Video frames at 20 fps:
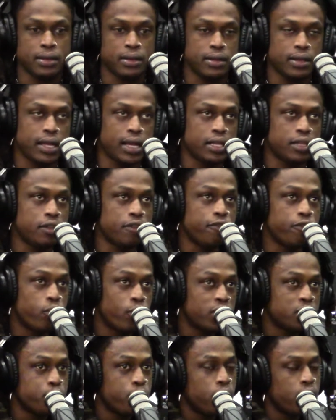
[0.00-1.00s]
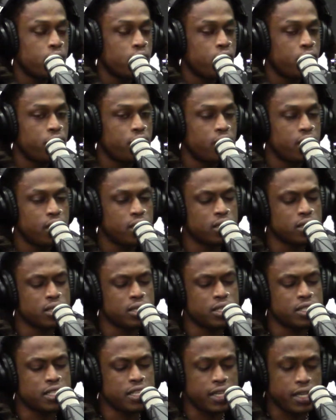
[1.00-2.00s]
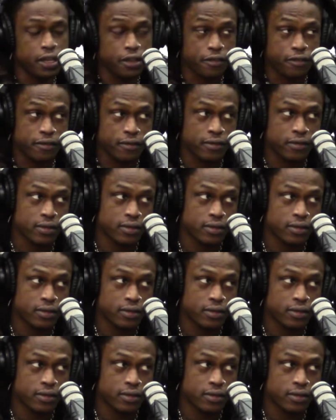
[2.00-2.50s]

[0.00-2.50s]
Like the voice part of it is the gift.